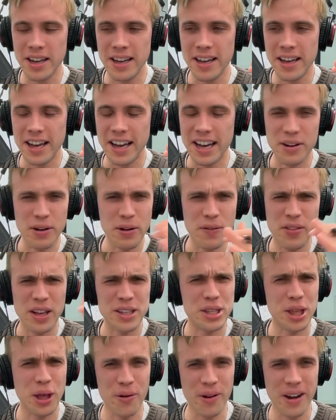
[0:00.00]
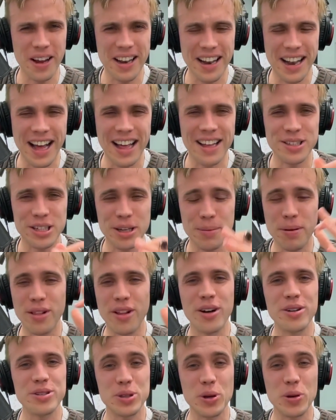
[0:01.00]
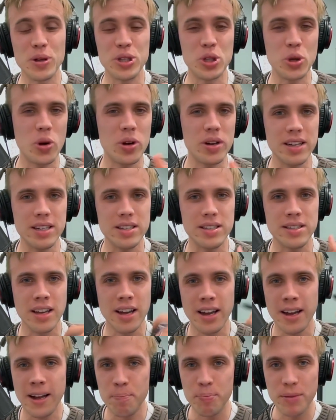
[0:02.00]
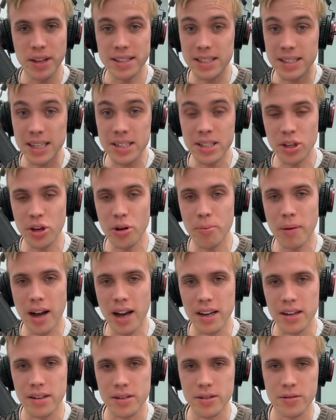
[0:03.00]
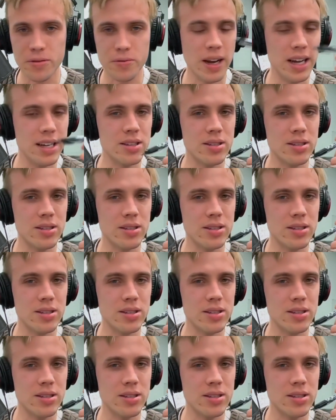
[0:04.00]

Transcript: I don't know if that's the right analogy, but long story short is it sticks in your mind, right?